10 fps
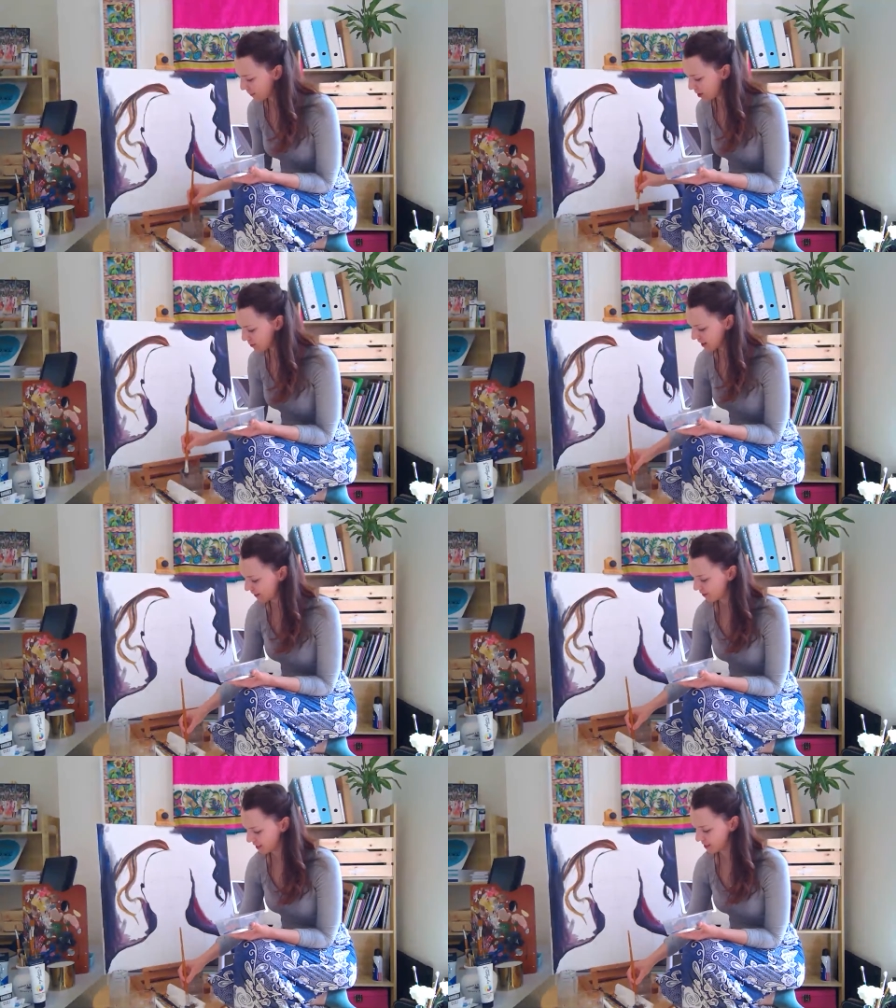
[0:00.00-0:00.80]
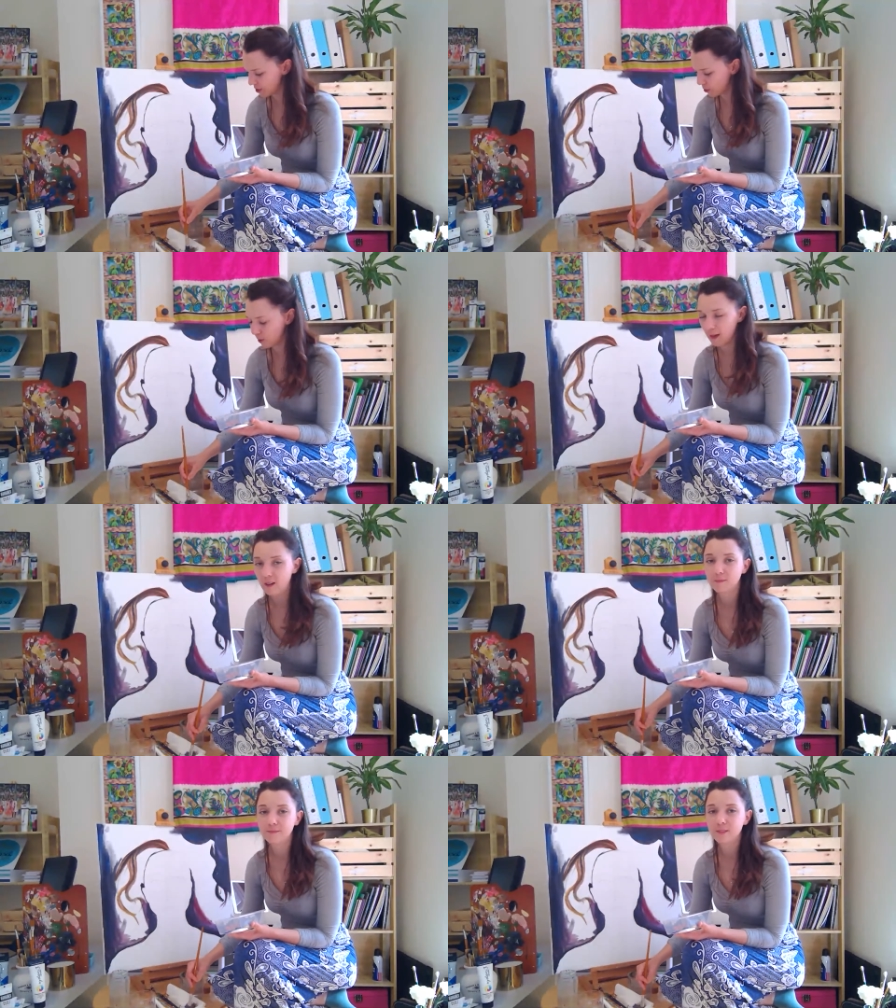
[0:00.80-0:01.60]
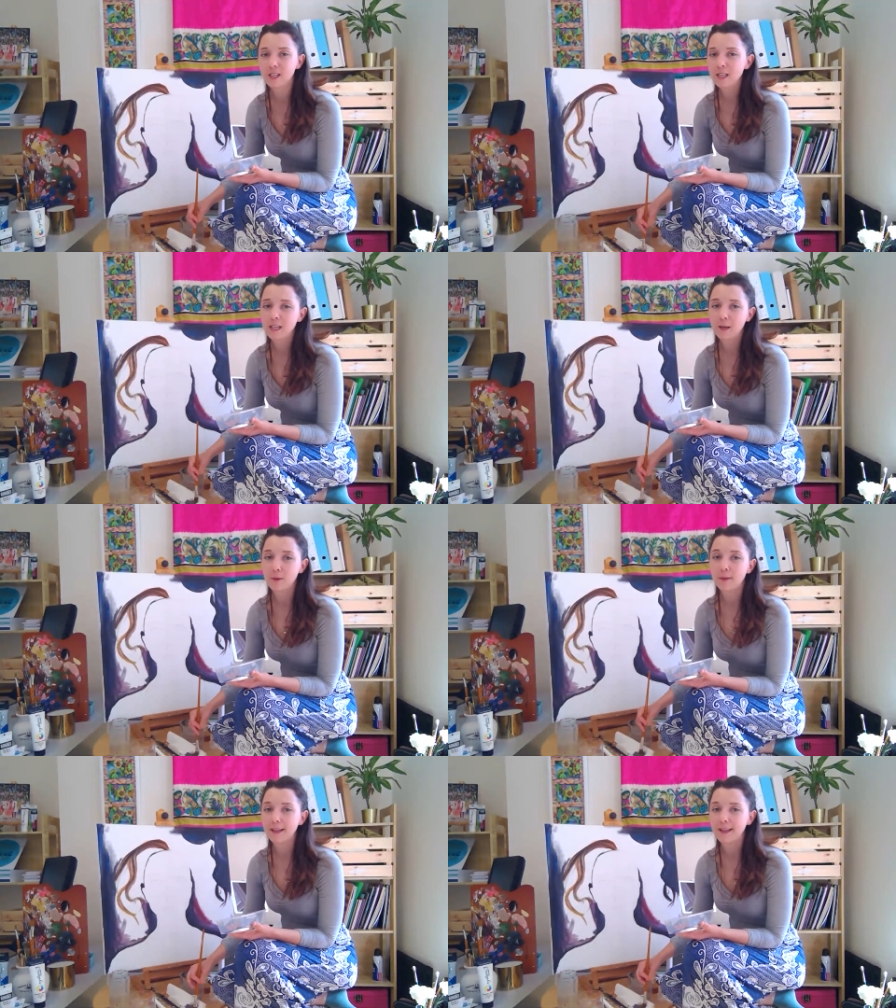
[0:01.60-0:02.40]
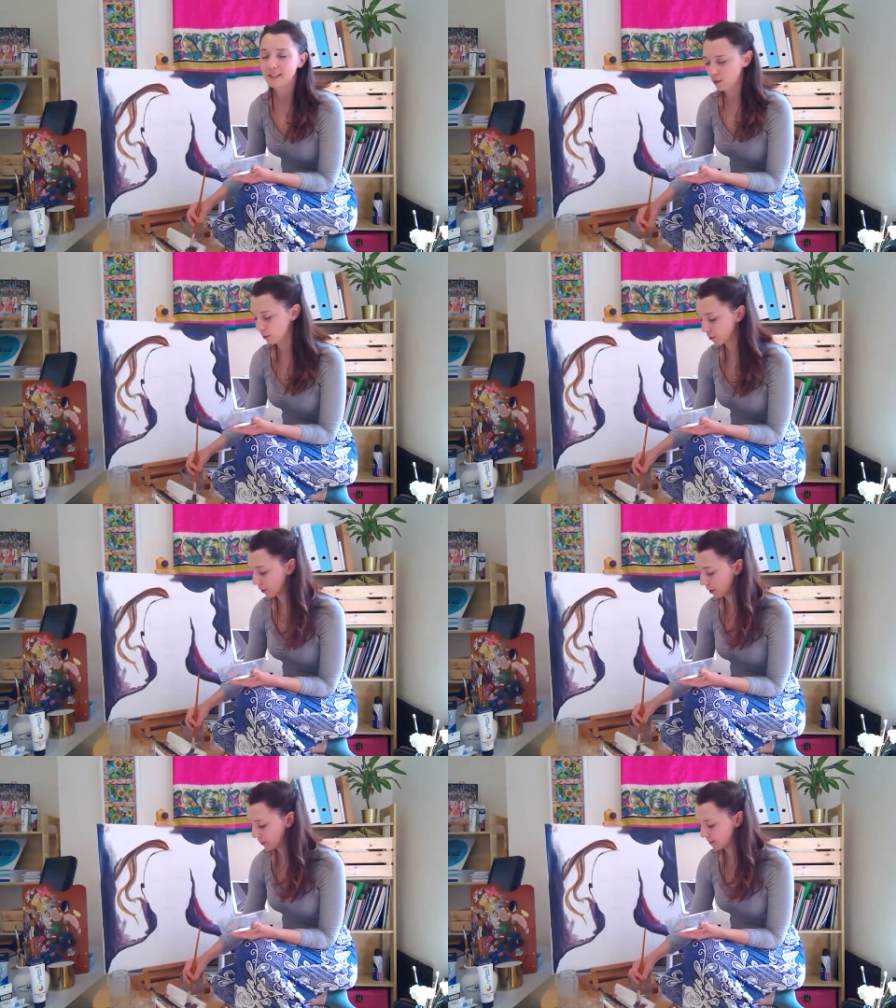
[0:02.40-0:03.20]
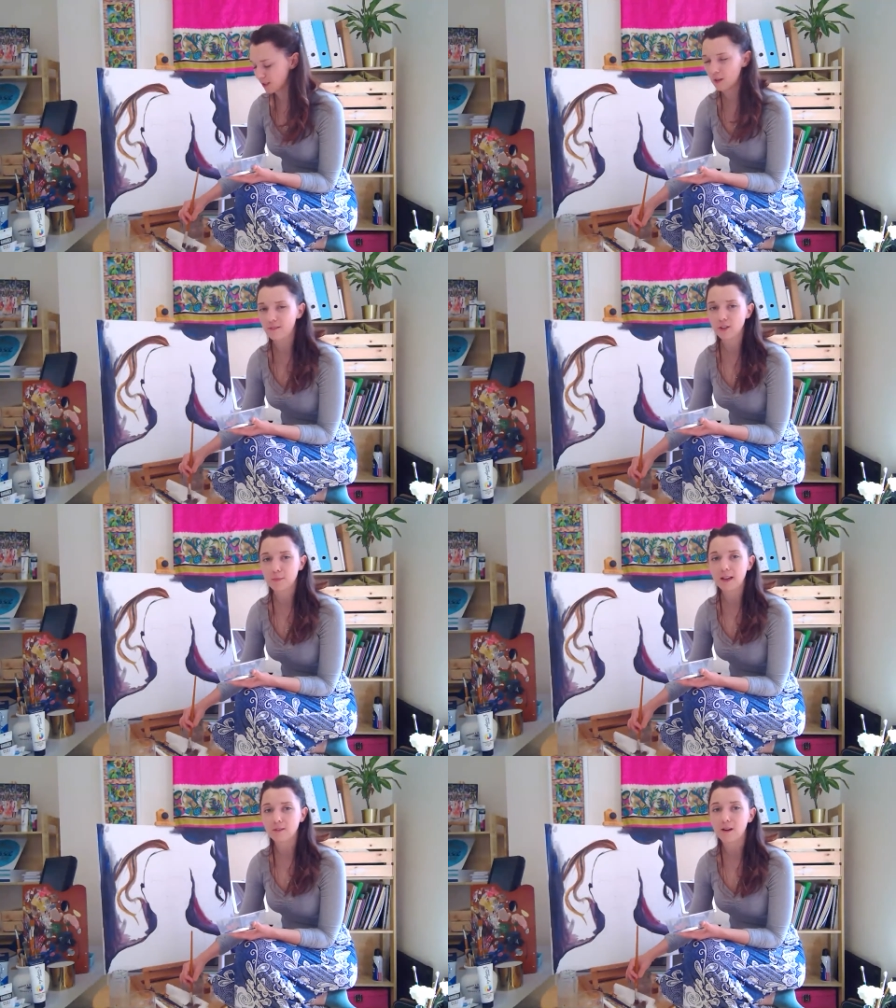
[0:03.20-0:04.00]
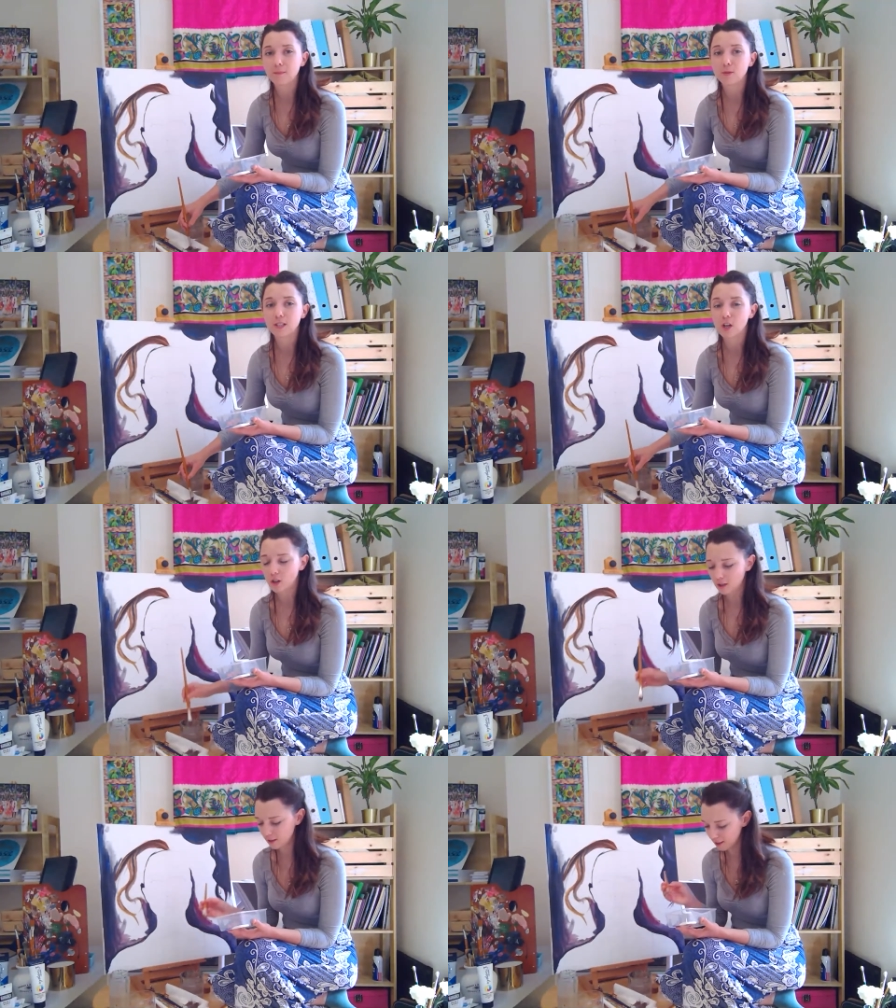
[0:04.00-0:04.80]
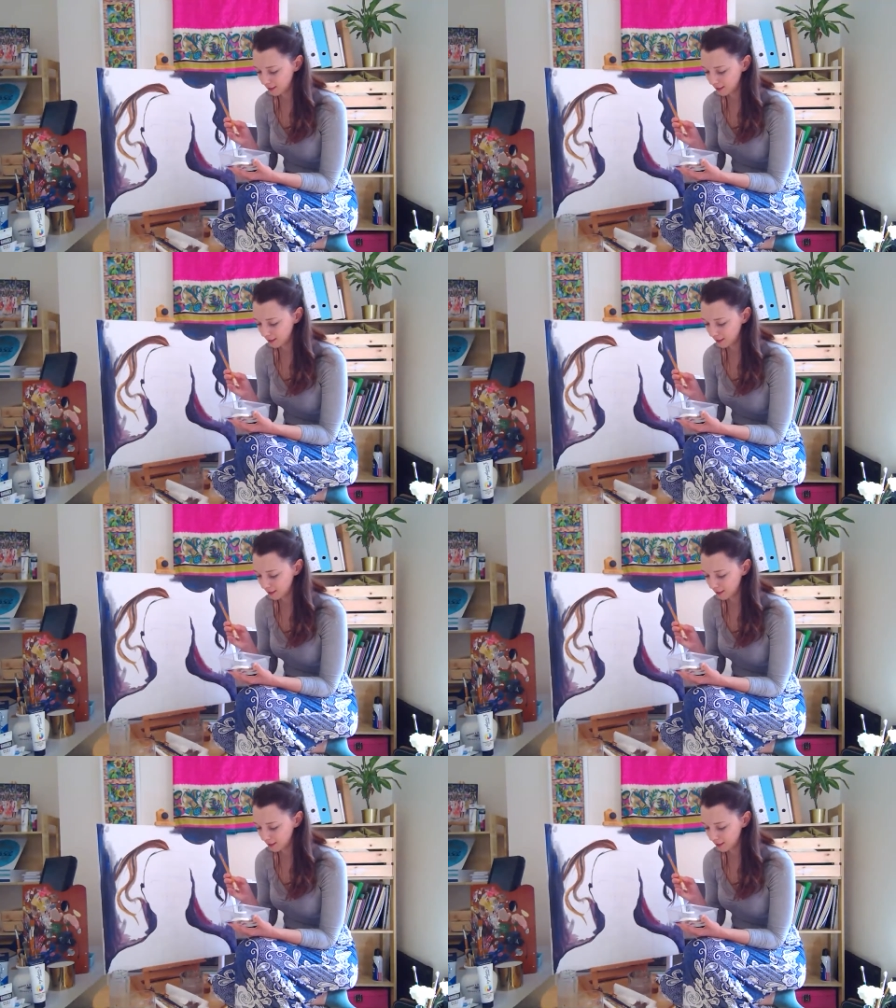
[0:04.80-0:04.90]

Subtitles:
I'm going to run out of things to talk about. I'm probably going to get a sore throat. That's why I've got the background music on.